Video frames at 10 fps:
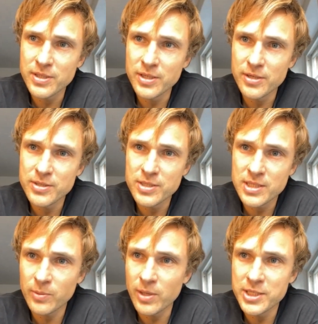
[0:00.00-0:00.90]
you know? So it's
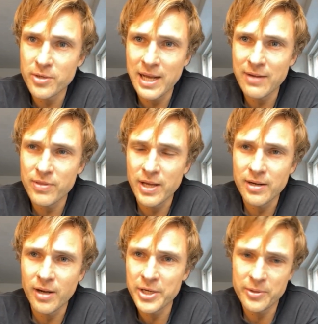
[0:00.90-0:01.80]
like, well, I don't have that.
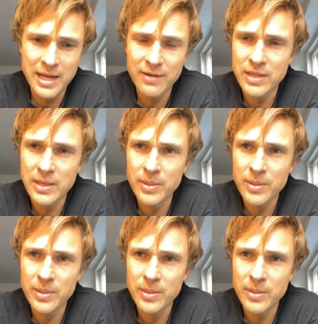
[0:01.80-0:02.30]
I don't have that.